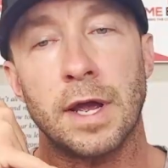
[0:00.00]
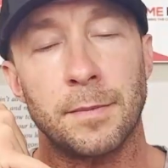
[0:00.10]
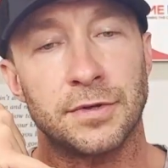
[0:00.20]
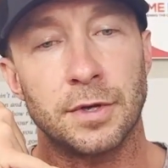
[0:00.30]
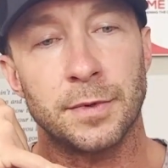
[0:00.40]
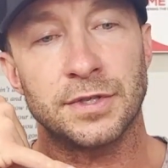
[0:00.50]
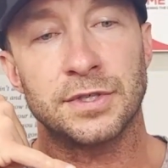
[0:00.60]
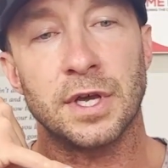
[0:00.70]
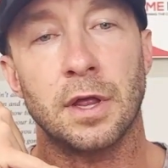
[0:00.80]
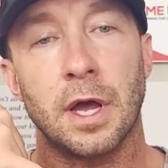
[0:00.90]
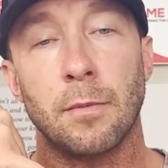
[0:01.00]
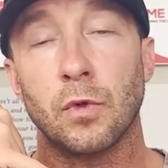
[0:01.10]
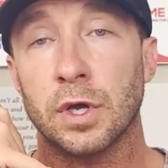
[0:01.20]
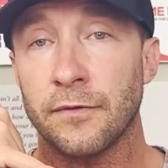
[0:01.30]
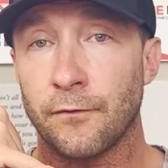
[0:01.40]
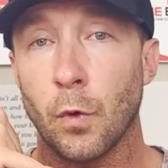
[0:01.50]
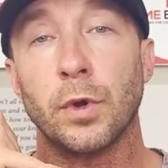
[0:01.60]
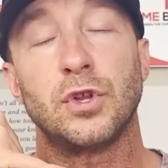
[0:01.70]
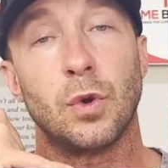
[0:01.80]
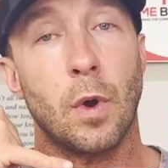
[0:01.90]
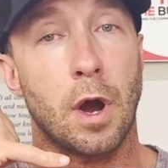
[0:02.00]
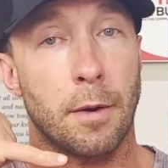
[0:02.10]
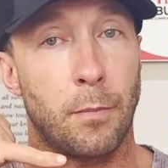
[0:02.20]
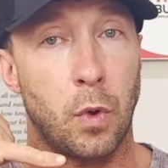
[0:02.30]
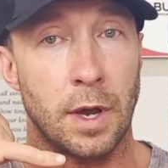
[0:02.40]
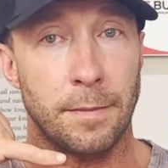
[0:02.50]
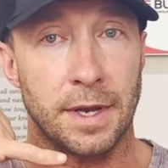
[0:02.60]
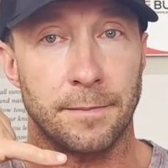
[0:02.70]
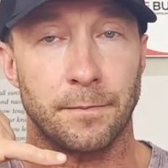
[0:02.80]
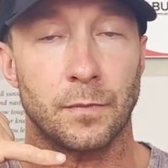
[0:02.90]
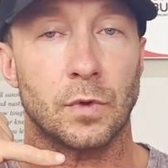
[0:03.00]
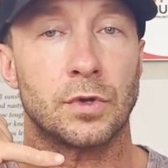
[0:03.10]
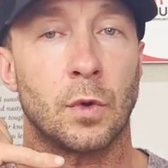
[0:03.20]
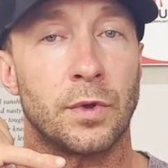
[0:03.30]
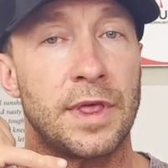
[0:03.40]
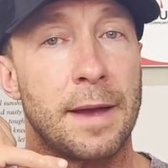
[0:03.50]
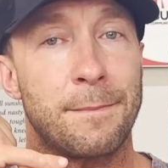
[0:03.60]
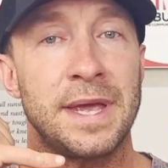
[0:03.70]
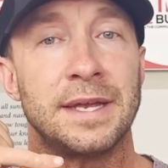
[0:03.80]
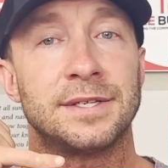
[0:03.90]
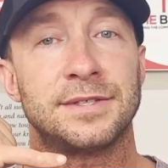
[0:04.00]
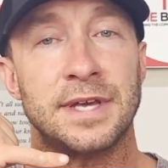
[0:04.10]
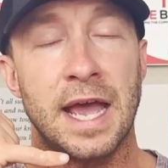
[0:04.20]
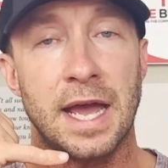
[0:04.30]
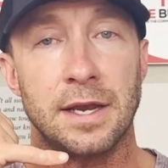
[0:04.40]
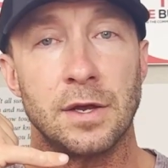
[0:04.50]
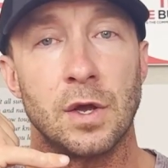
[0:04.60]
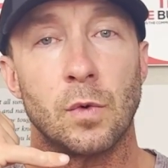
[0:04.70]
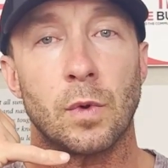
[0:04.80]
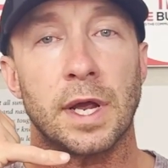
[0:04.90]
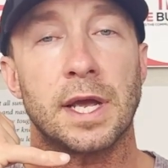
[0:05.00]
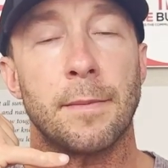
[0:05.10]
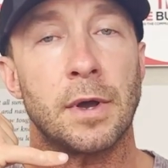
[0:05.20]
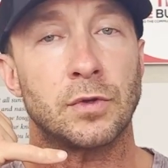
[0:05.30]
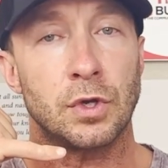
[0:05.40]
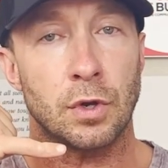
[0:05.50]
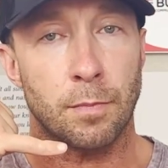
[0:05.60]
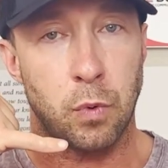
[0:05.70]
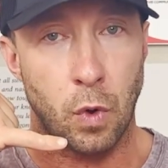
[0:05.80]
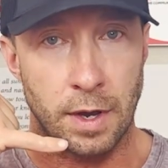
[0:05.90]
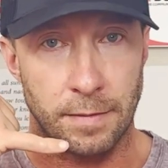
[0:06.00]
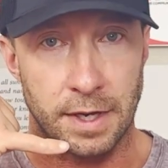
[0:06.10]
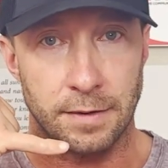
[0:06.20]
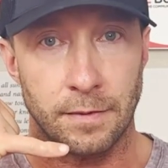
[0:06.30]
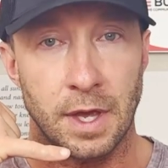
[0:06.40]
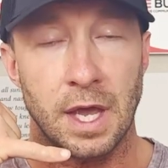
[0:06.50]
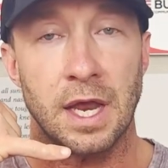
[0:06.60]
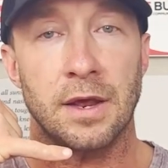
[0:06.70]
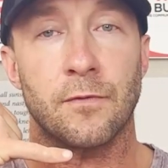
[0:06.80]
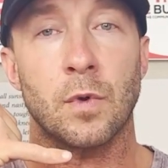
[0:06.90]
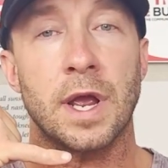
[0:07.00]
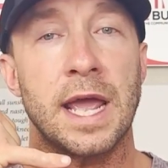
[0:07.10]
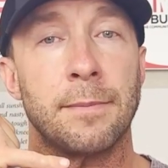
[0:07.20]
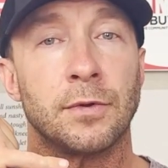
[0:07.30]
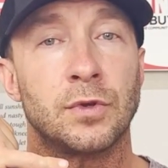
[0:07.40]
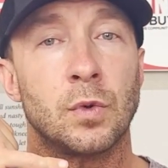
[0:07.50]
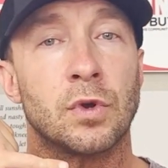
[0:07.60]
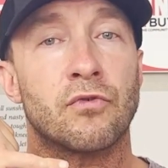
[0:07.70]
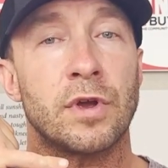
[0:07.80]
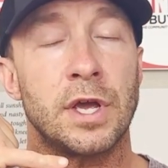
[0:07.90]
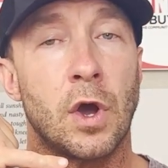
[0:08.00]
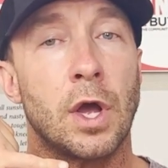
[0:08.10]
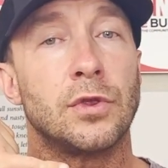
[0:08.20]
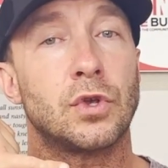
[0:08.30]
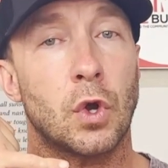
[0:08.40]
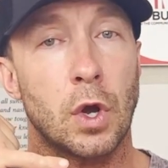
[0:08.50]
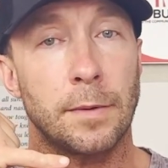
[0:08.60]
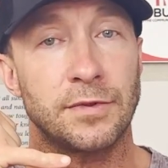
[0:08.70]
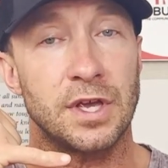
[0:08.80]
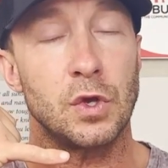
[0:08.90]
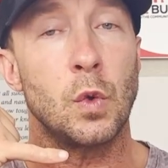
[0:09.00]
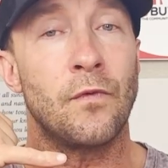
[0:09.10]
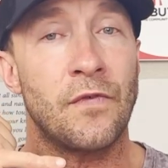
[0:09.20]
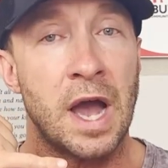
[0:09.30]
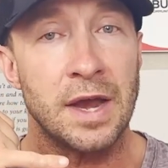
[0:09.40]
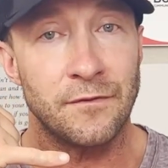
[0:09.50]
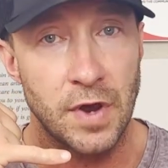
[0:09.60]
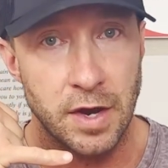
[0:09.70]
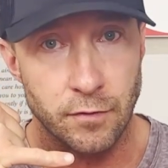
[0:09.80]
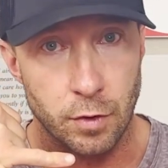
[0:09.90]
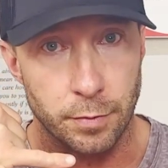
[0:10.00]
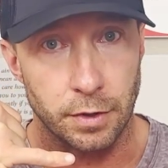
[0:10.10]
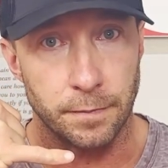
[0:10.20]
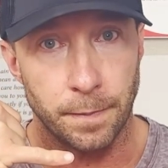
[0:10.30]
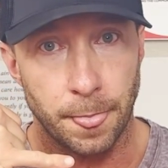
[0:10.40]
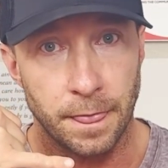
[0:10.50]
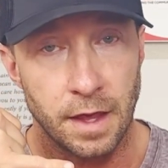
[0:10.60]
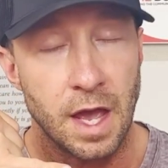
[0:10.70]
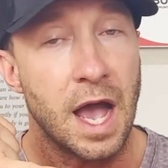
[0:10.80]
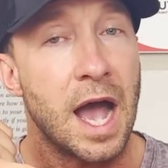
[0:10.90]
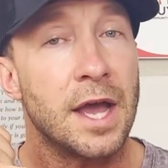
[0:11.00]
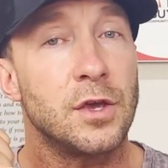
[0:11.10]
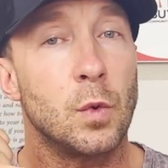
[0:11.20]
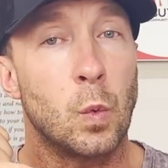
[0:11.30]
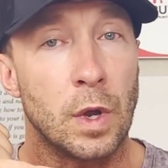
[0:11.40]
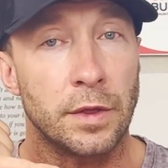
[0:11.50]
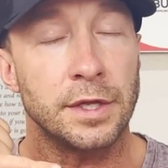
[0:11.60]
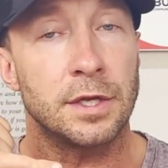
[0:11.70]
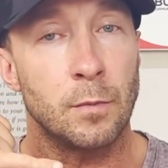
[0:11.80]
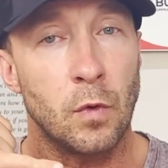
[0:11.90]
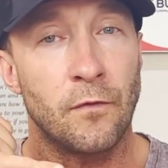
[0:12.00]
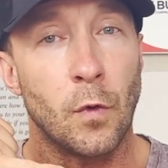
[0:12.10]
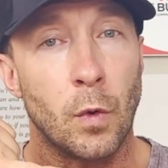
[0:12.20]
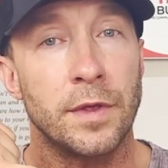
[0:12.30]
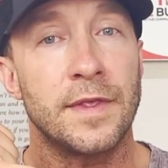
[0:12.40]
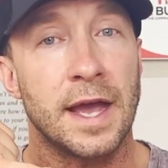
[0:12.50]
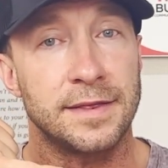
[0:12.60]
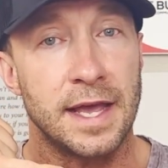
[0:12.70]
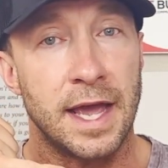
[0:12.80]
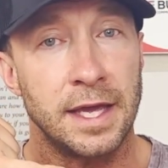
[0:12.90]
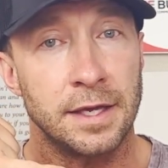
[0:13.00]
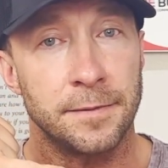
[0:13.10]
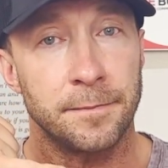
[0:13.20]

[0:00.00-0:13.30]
Mr. and Mrs. Seller, I'm looking forward to our appointment. So with that being said, when I come out to your appointment, and if we're able to agree on terms that you find favorable, are you willing to move forward that day?